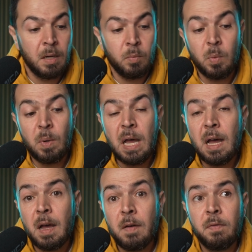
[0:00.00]
We will
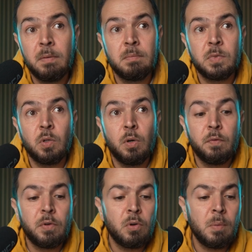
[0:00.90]
have, so
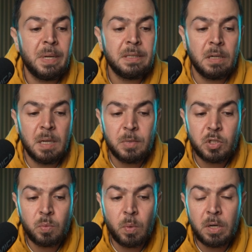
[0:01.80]
overall, better
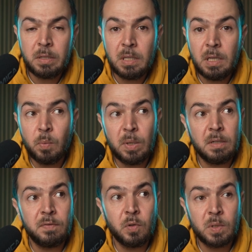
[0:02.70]
image quality,
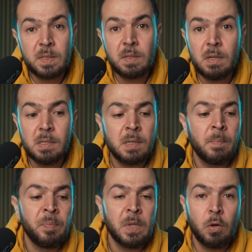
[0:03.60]
whether for stills
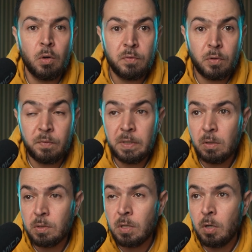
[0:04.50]
or for
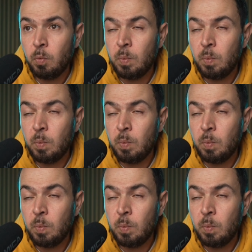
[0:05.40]
videos.